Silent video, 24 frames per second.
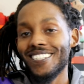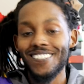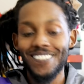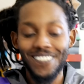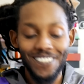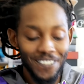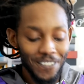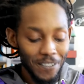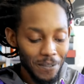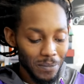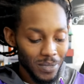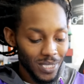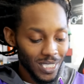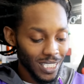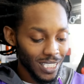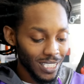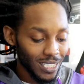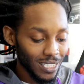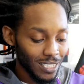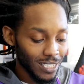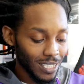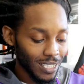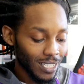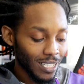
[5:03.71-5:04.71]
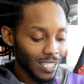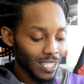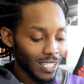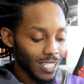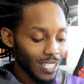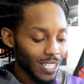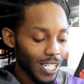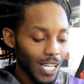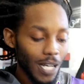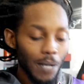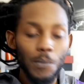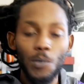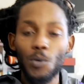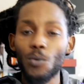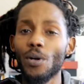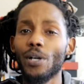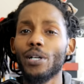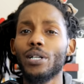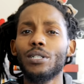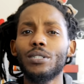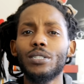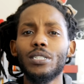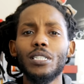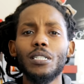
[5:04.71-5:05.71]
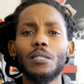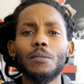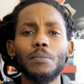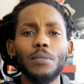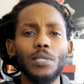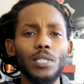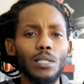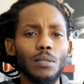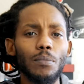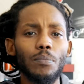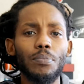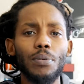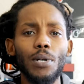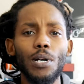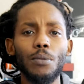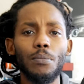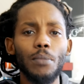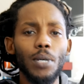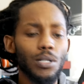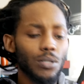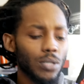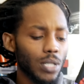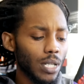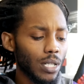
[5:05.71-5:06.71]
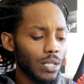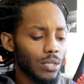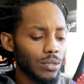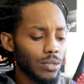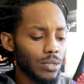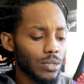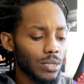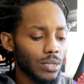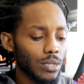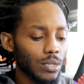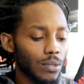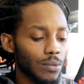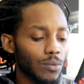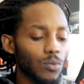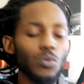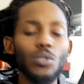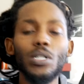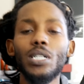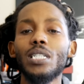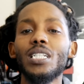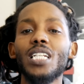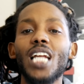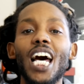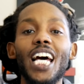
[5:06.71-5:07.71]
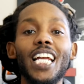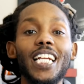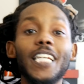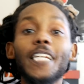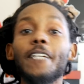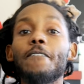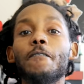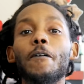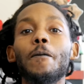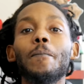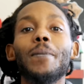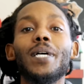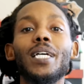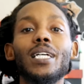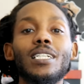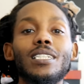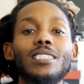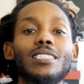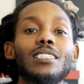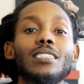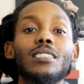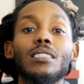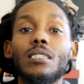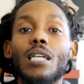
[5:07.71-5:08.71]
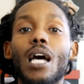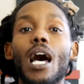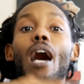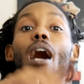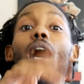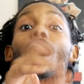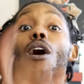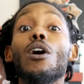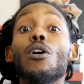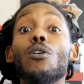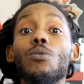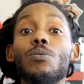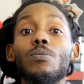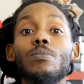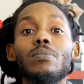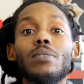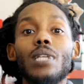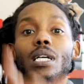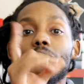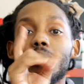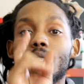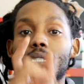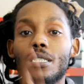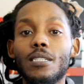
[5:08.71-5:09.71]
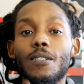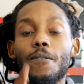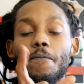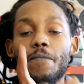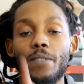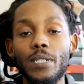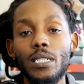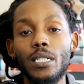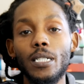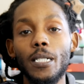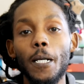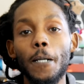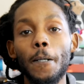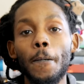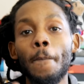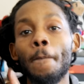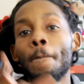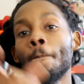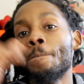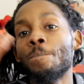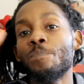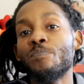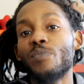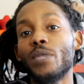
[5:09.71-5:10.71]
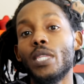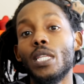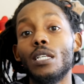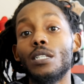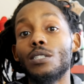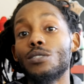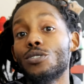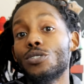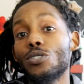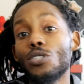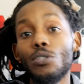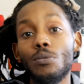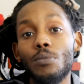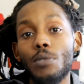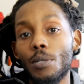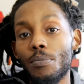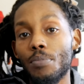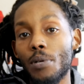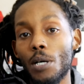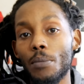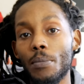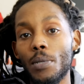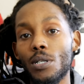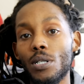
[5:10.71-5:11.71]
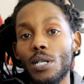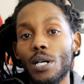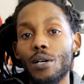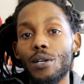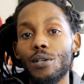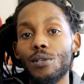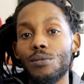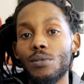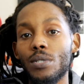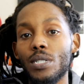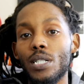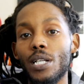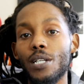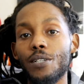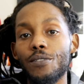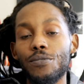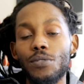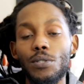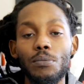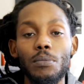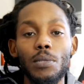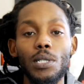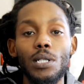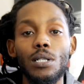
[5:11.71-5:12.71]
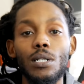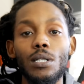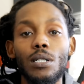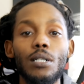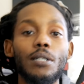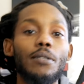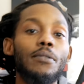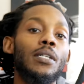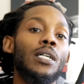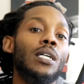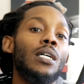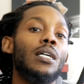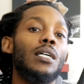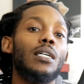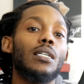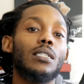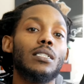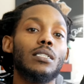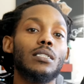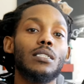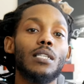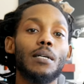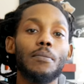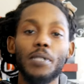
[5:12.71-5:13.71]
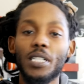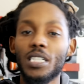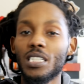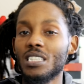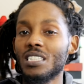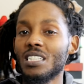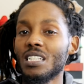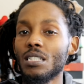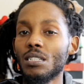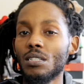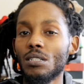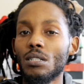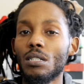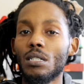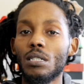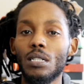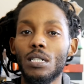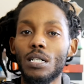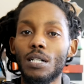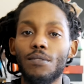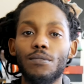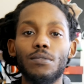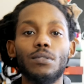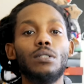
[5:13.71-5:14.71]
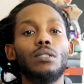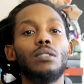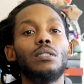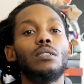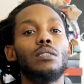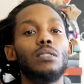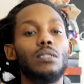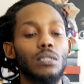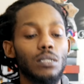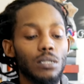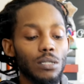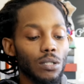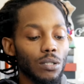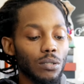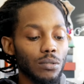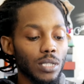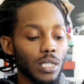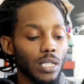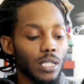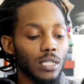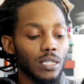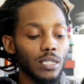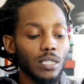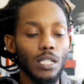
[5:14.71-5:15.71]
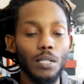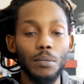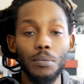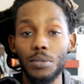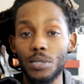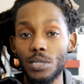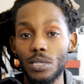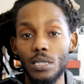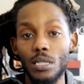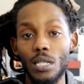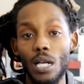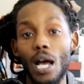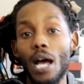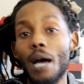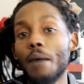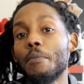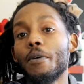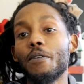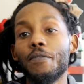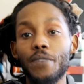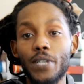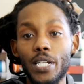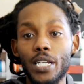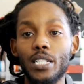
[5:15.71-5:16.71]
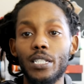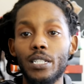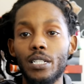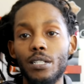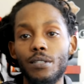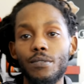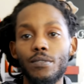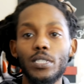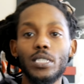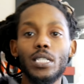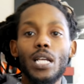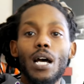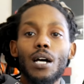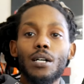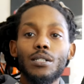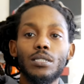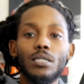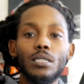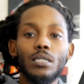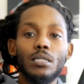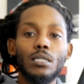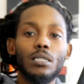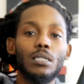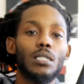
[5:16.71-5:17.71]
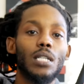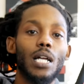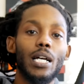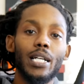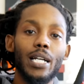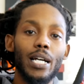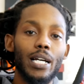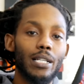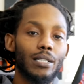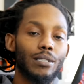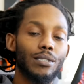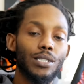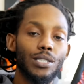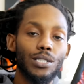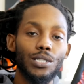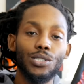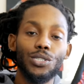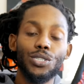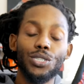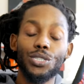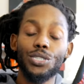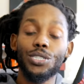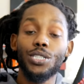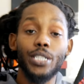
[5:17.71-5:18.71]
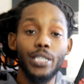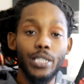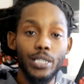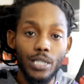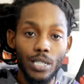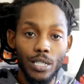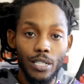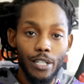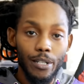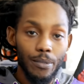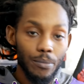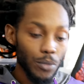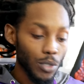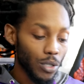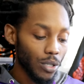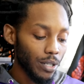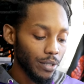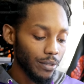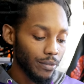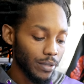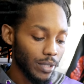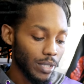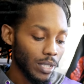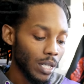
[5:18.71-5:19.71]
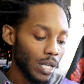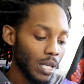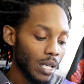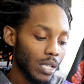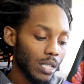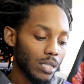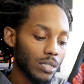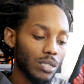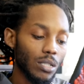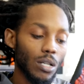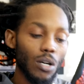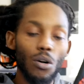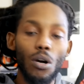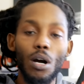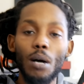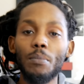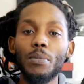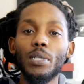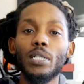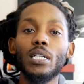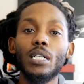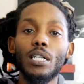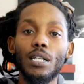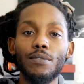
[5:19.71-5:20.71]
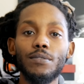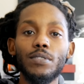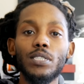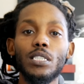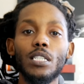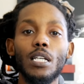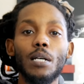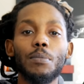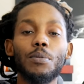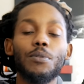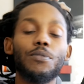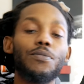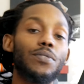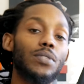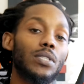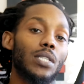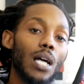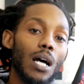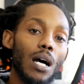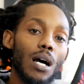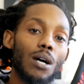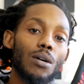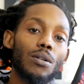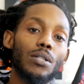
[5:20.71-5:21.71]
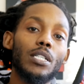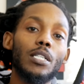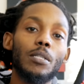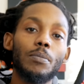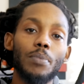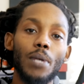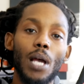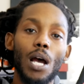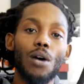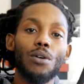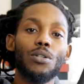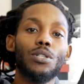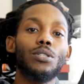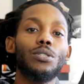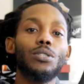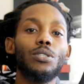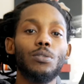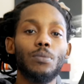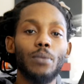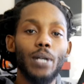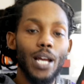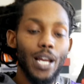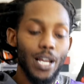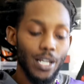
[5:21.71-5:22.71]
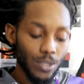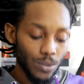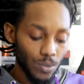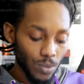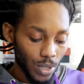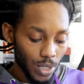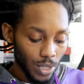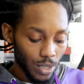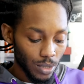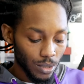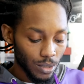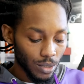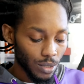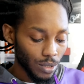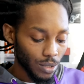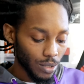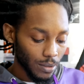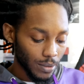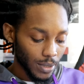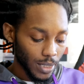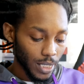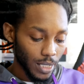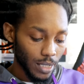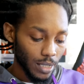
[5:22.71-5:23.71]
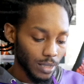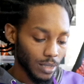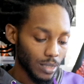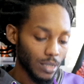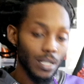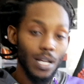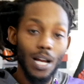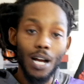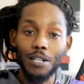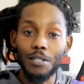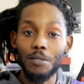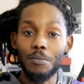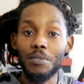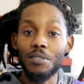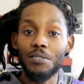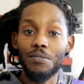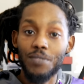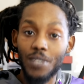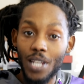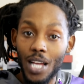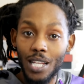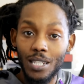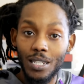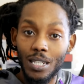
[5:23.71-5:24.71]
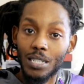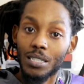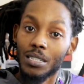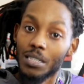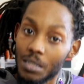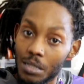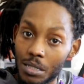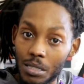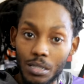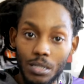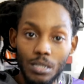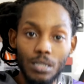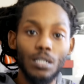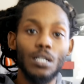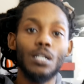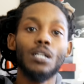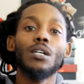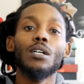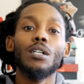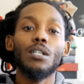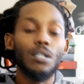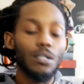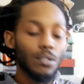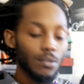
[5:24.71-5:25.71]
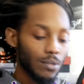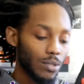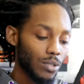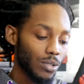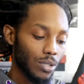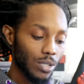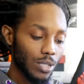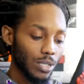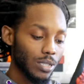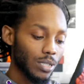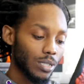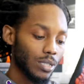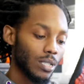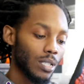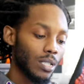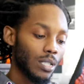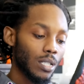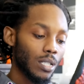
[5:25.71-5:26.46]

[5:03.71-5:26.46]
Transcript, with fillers: You know what I'm saying? I'ma work on getting me a promo code or something. Well, not even, man. Just I hope they see the video and shoot me a promo code one day for the mall. Cause I'ma continue to cover, you know what I'm saying, sample shit. I'm a fan of it, y'all see and I got a shit ton more of it. So I'ma cover sample for y'all, keep y'all in the loop as well, you know what I'm saying? So y'all can be fly like us, of course.